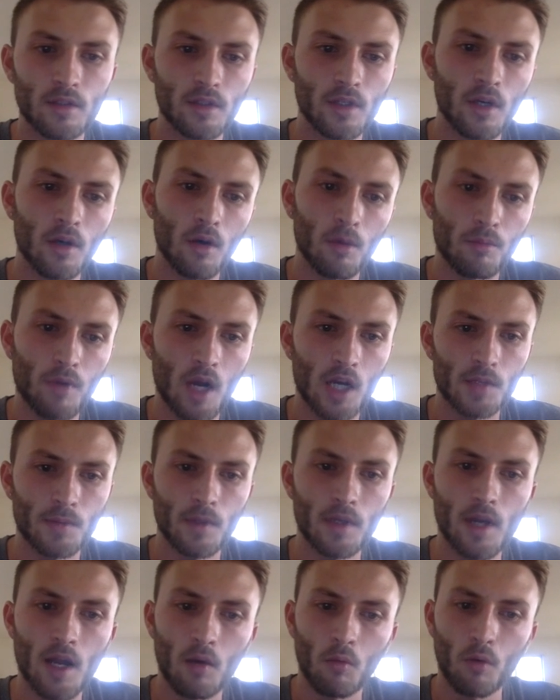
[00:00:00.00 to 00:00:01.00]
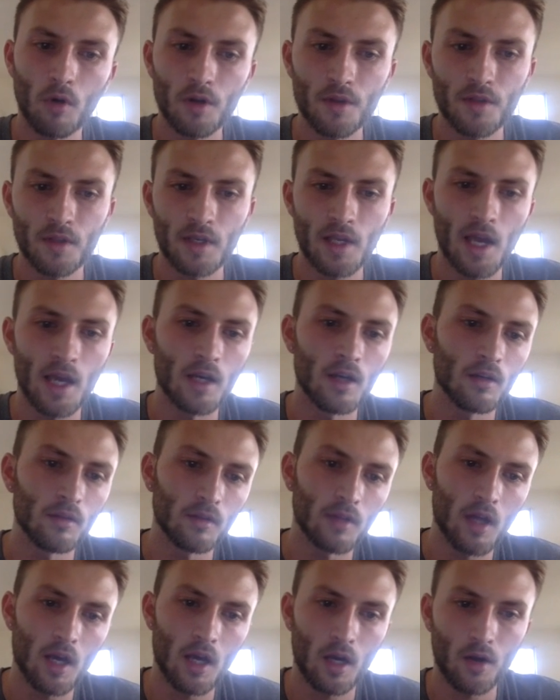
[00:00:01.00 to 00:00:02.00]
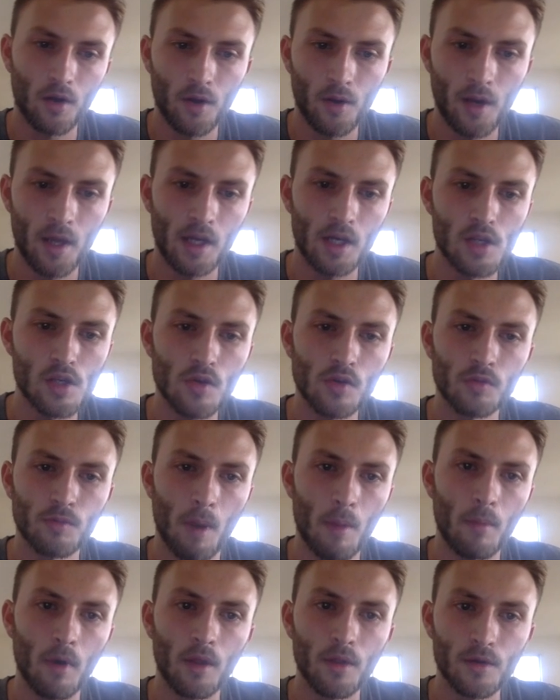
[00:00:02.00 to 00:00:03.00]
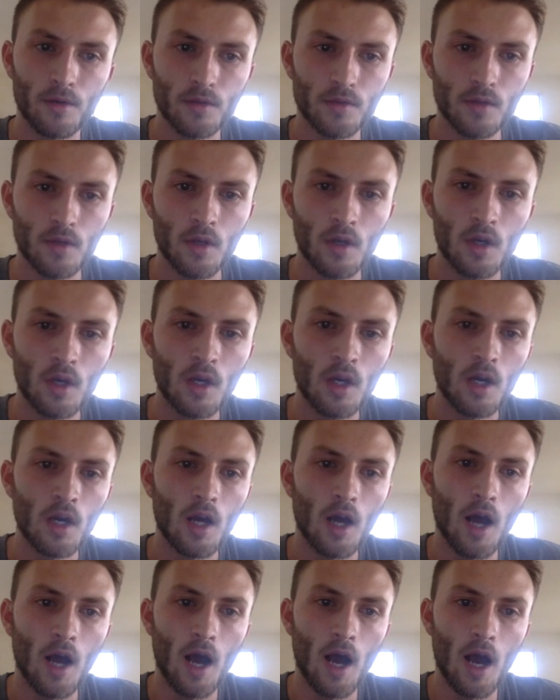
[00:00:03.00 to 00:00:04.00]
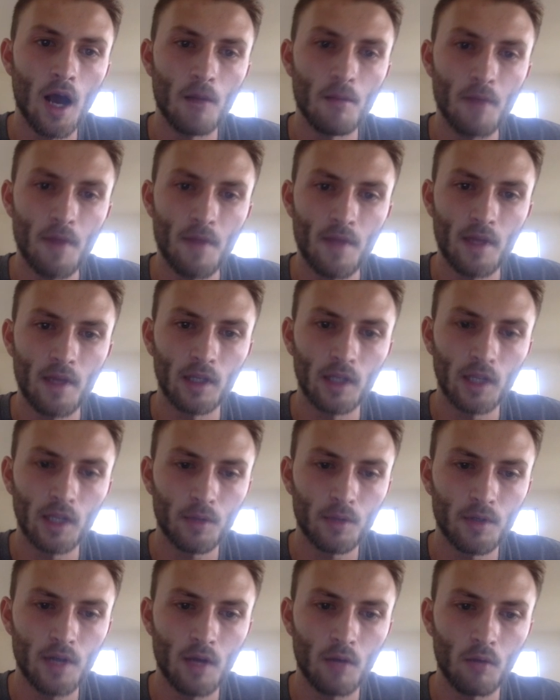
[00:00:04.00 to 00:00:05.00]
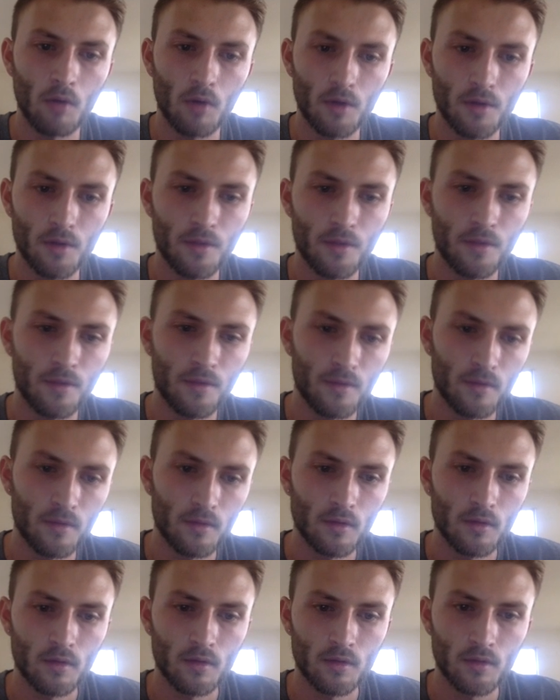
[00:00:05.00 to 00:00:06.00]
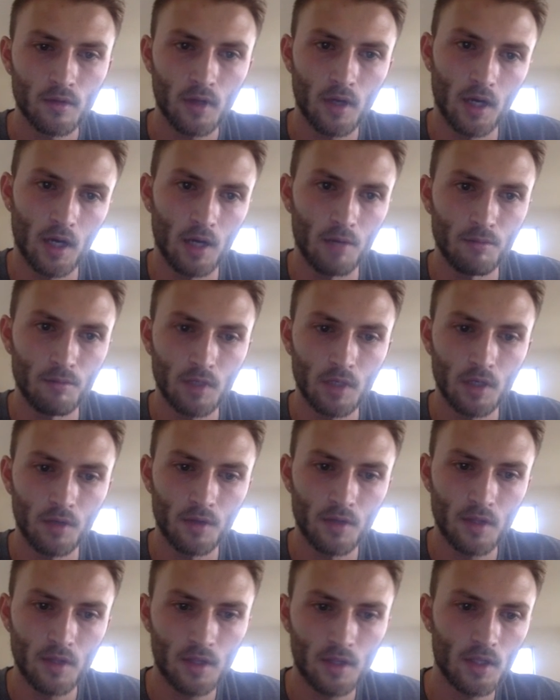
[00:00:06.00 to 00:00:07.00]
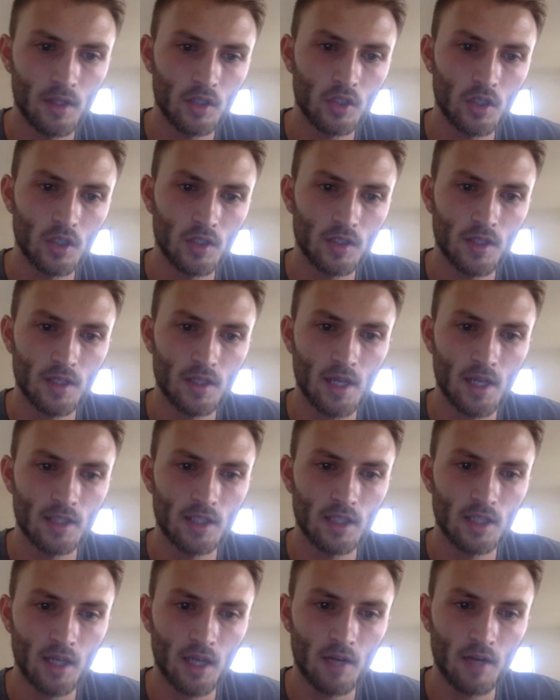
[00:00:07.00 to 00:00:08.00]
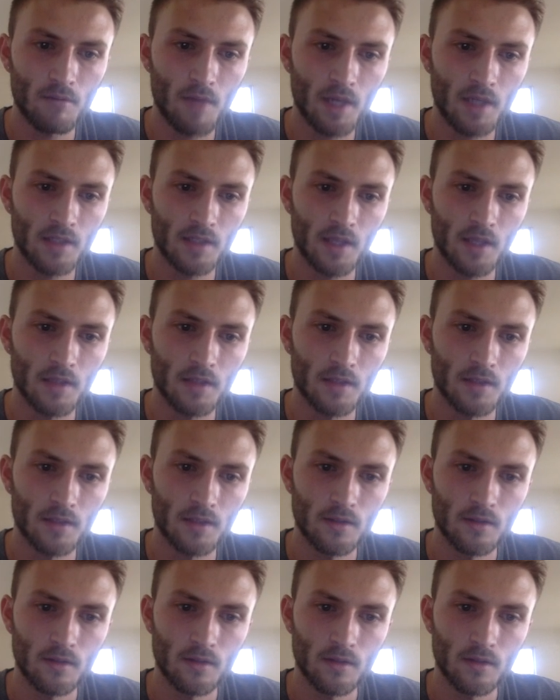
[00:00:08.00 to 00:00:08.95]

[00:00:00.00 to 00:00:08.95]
Approximate net worth, again, I'll go ahead and use my mother's, and then liquid net worth. This has to kind of make sense.